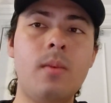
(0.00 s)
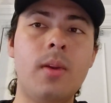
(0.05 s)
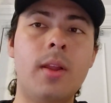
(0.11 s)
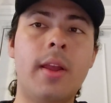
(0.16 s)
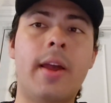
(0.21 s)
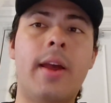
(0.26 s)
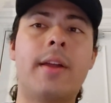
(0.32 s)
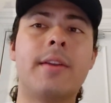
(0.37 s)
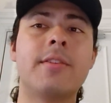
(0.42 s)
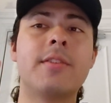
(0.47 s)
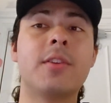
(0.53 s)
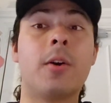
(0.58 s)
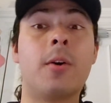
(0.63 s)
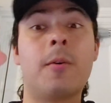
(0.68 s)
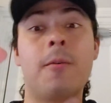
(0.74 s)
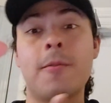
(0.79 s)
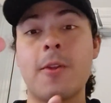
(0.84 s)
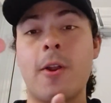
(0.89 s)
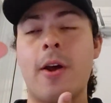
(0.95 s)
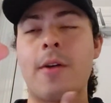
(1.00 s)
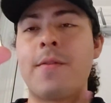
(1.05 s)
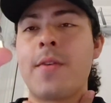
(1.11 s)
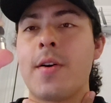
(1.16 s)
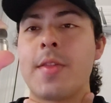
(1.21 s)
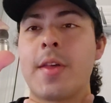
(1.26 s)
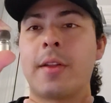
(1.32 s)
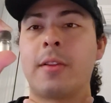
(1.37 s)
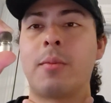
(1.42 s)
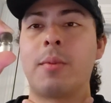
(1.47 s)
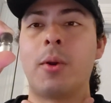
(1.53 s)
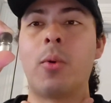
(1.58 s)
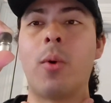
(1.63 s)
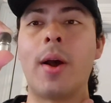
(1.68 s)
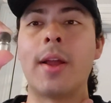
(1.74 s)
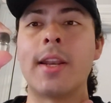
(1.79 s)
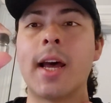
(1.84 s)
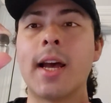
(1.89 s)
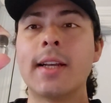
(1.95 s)
And so, I found that to be
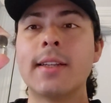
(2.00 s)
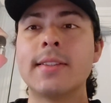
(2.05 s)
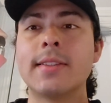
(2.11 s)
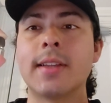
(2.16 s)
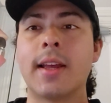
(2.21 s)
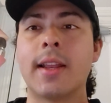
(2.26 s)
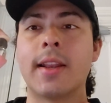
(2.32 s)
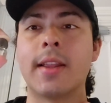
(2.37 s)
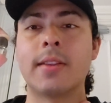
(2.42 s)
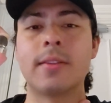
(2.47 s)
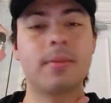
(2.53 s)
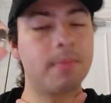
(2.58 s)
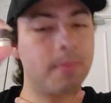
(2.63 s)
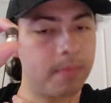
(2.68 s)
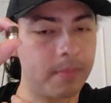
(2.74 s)
quite nice, and it